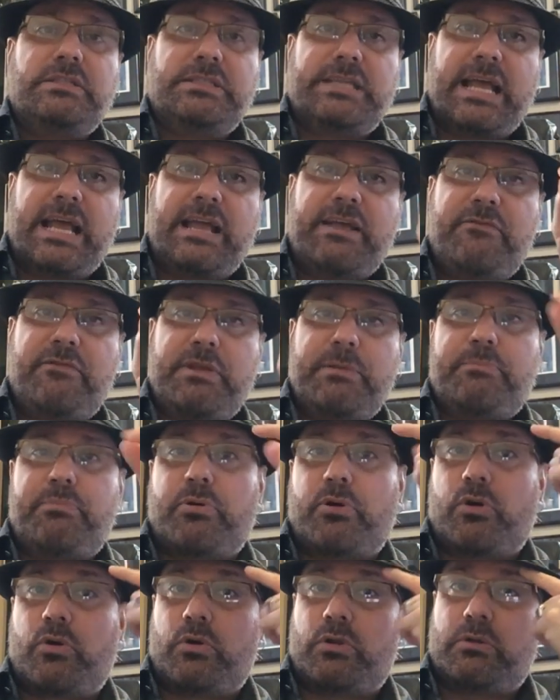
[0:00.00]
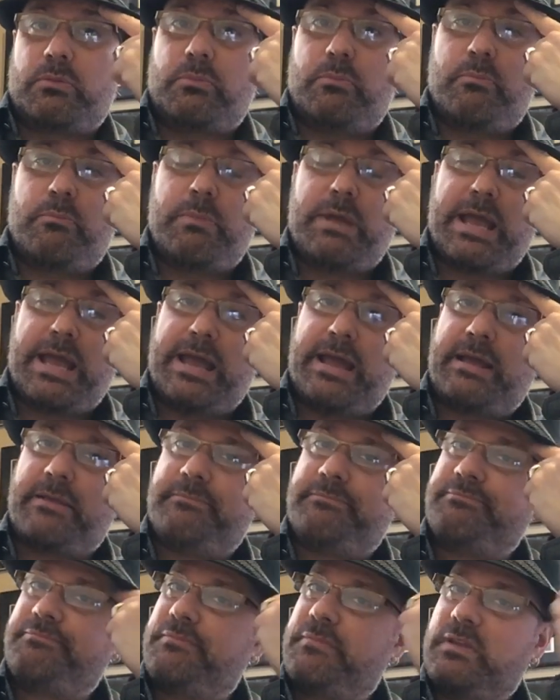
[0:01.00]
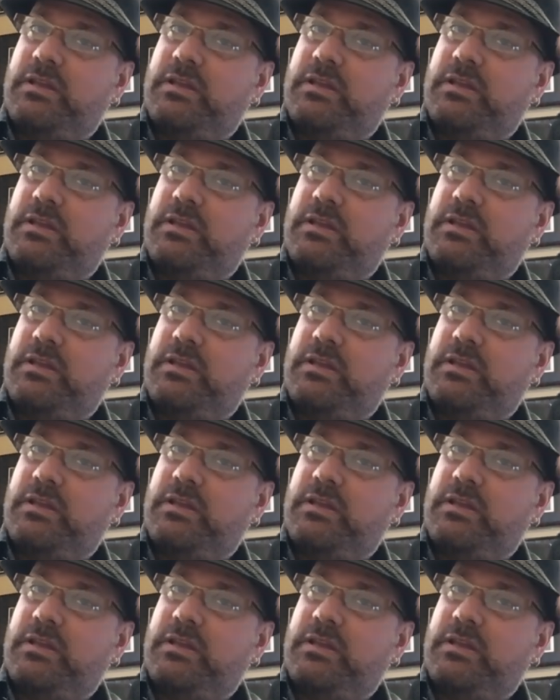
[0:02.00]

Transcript: Davey Pearl, man,